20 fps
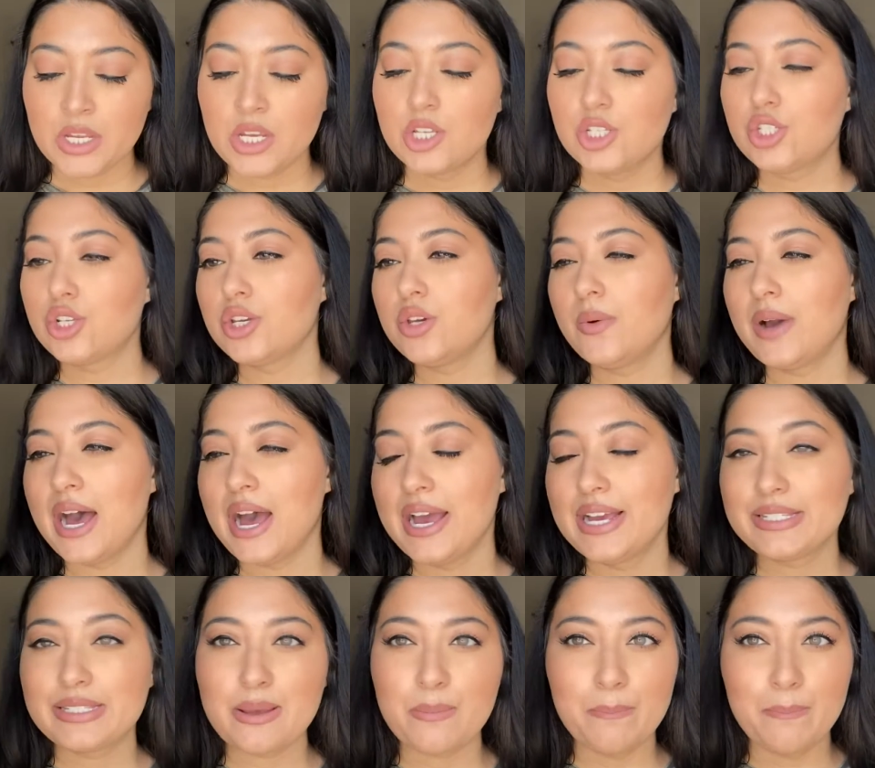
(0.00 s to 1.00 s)
So you
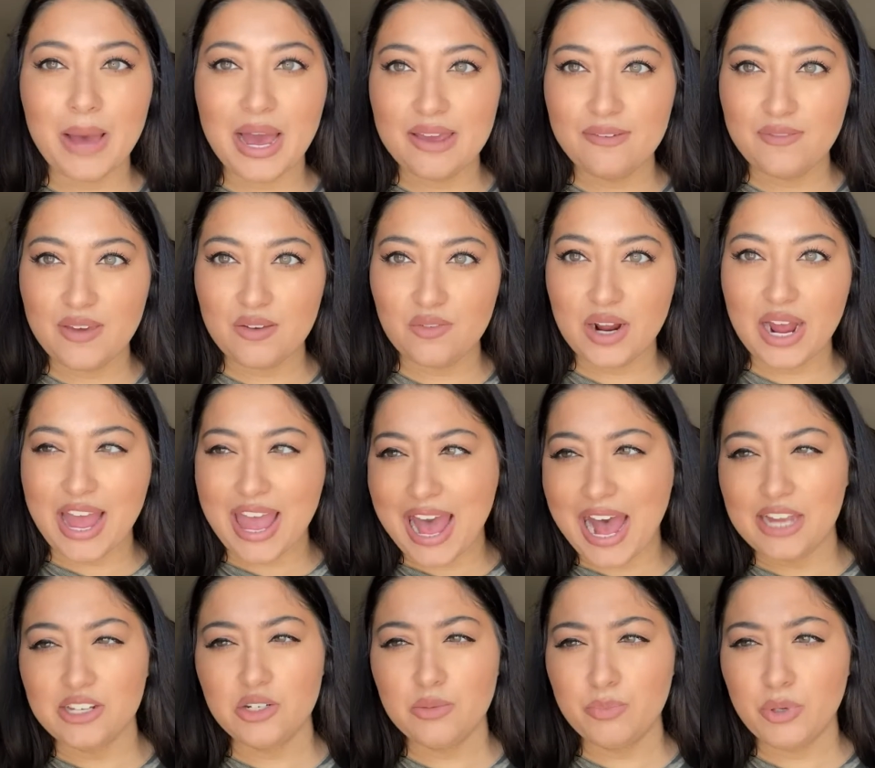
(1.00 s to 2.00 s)
guys, my favorite, I
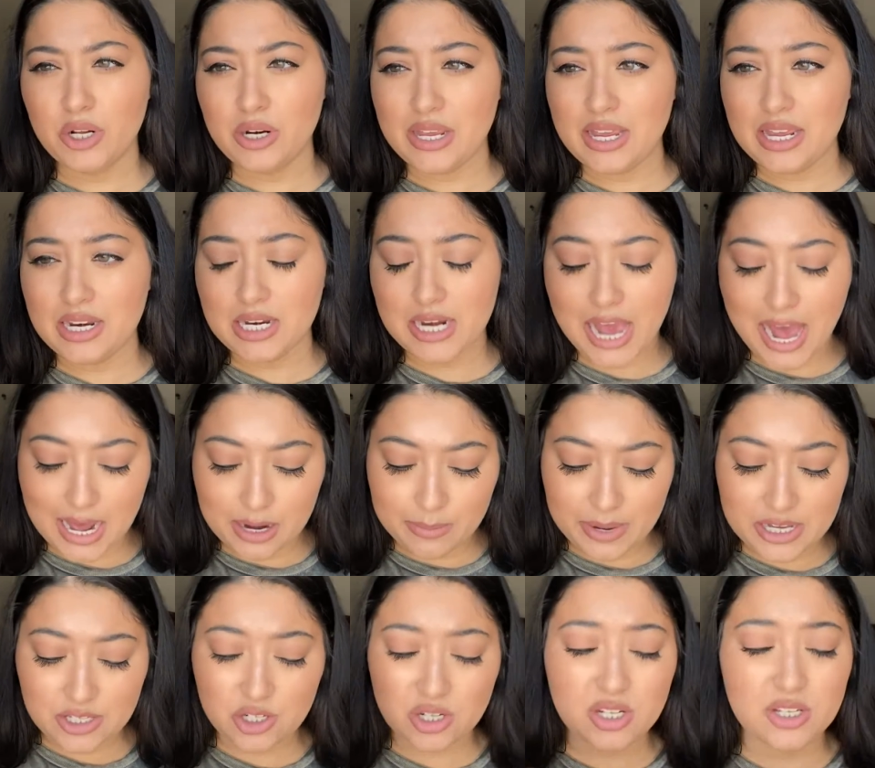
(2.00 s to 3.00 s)
had to put it in an
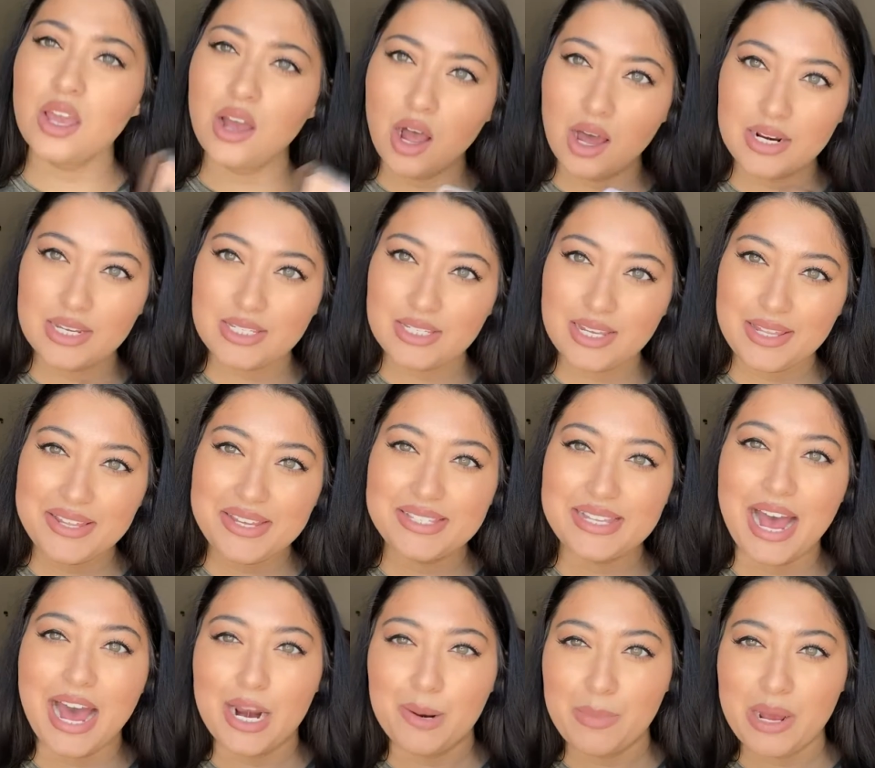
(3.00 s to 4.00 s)
atomizer because honestly, these
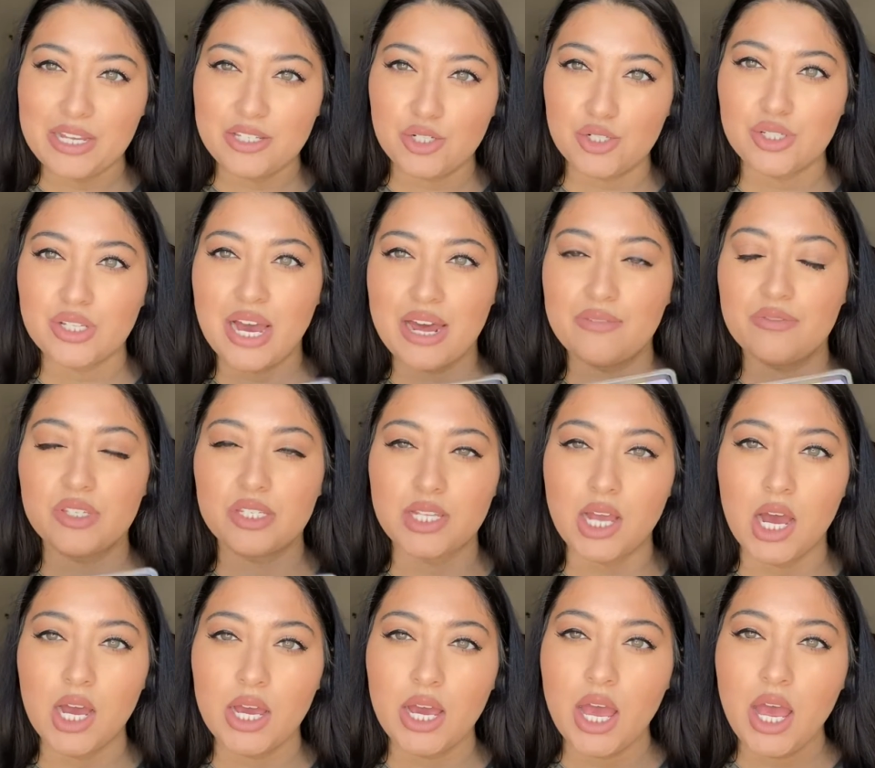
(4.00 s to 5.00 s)
atomizers kind of
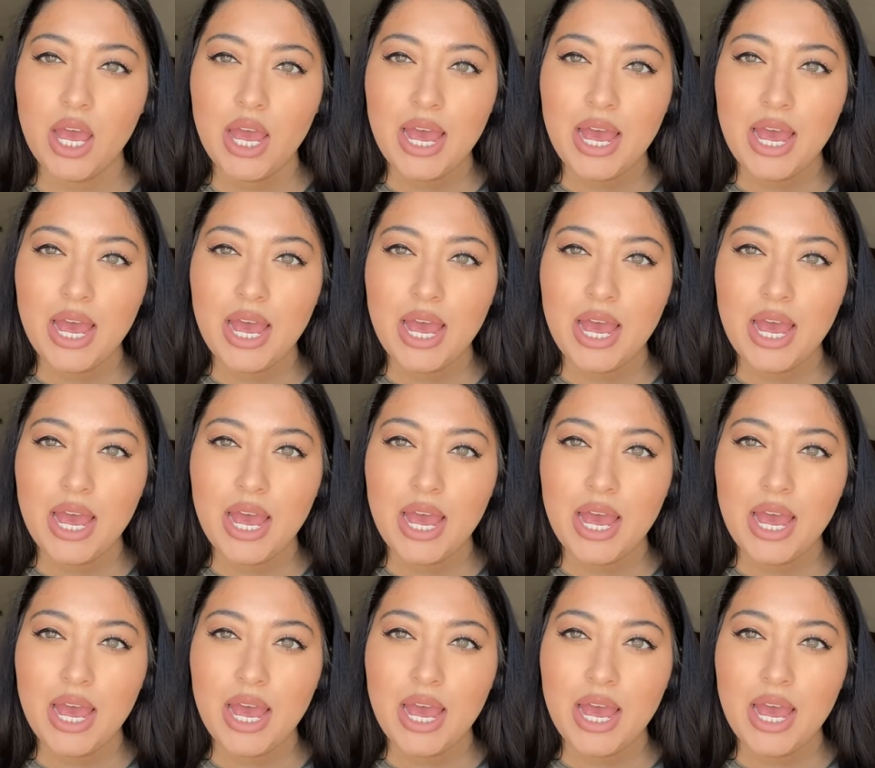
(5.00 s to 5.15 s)
suck.